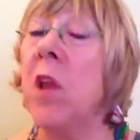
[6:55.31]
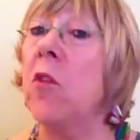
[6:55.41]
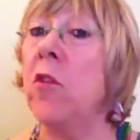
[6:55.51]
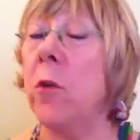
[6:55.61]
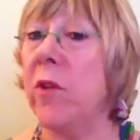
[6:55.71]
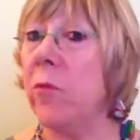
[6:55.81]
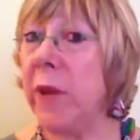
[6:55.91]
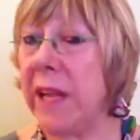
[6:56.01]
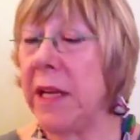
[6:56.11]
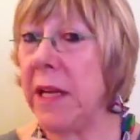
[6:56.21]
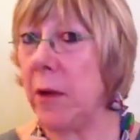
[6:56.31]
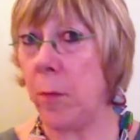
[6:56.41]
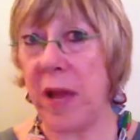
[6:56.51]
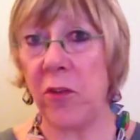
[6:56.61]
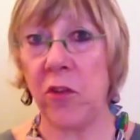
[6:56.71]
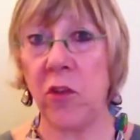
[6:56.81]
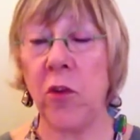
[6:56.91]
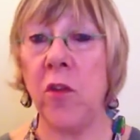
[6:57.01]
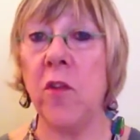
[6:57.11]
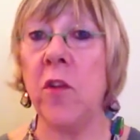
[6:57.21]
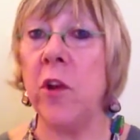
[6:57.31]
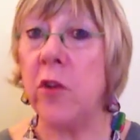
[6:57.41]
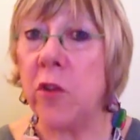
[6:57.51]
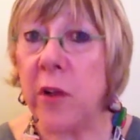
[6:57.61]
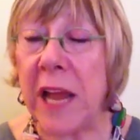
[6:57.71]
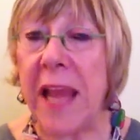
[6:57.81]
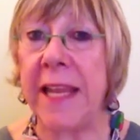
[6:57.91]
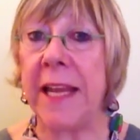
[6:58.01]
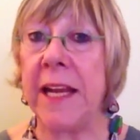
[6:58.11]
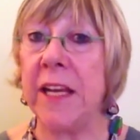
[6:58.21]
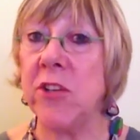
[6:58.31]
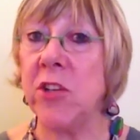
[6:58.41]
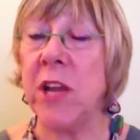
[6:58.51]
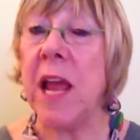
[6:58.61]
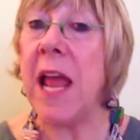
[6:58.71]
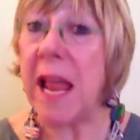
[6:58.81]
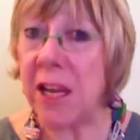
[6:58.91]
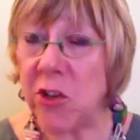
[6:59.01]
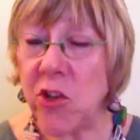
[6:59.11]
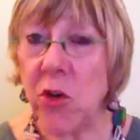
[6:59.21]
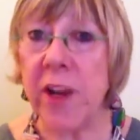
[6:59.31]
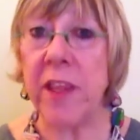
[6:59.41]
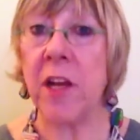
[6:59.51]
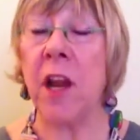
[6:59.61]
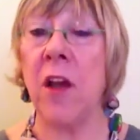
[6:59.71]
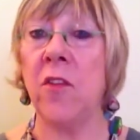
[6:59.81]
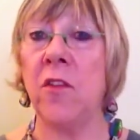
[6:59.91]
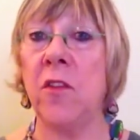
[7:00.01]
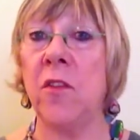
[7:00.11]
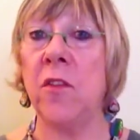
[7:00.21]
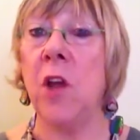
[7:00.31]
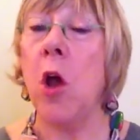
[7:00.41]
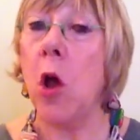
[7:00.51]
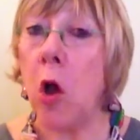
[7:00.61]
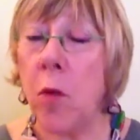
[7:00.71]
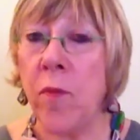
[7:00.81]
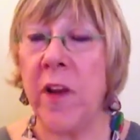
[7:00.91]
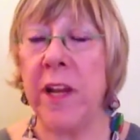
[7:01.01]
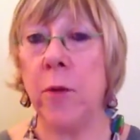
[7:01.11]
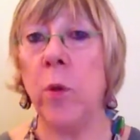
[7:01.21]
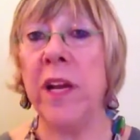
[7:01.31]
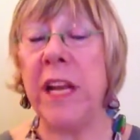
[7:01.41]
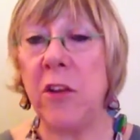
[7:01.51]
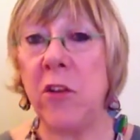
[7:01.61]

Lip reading: So if we can help our students learn to like English and enjoy the classes, hopefully it will lead